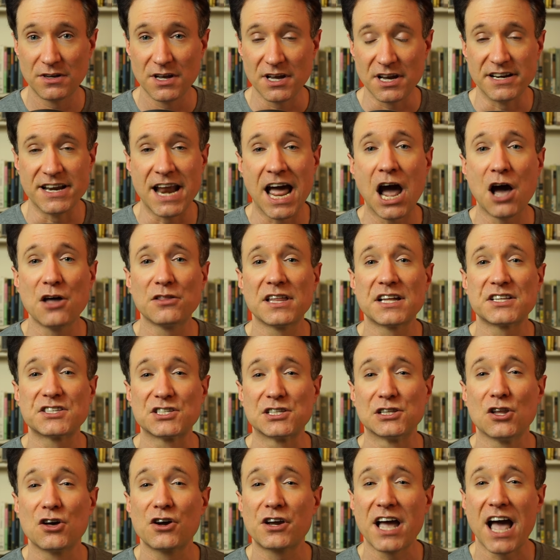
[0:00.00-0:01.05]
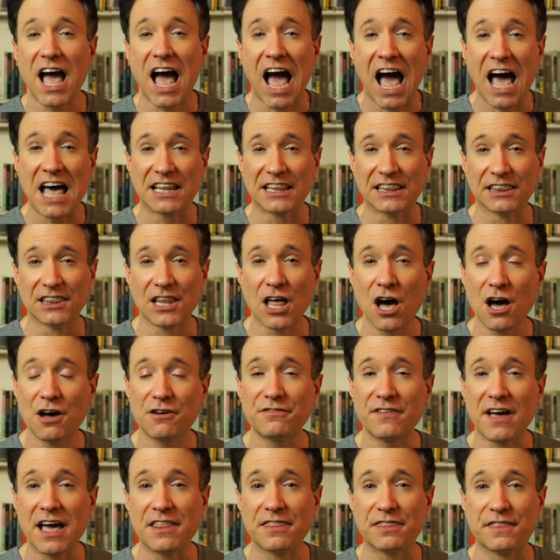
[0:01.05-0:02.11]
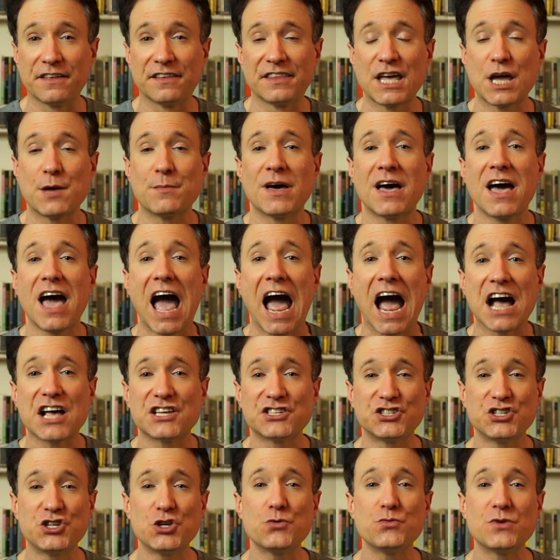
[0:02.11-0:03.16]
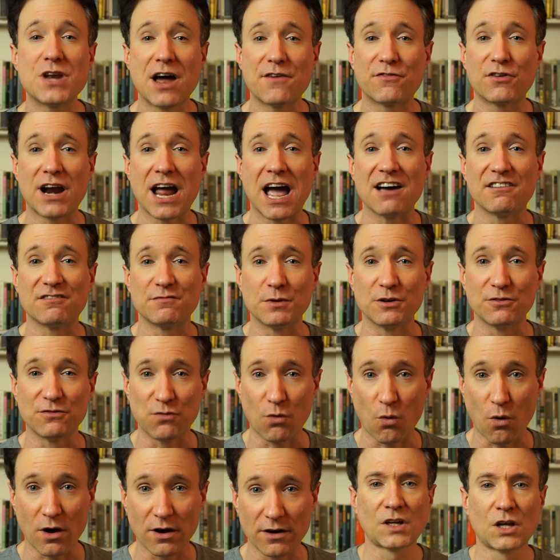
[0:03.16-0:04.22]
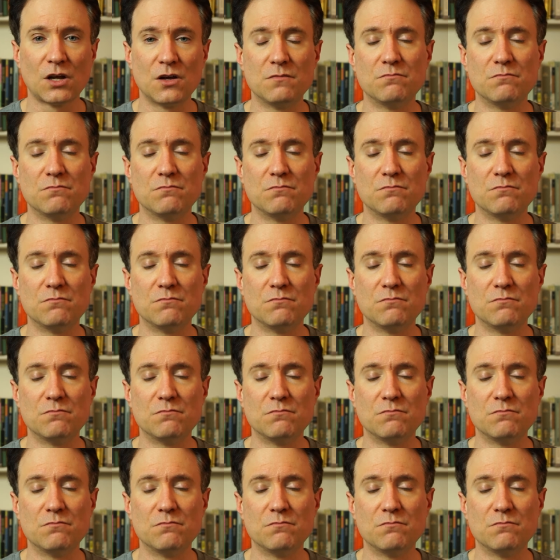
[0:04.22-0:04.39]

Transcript: Now let's look at love and thelema as you never have before.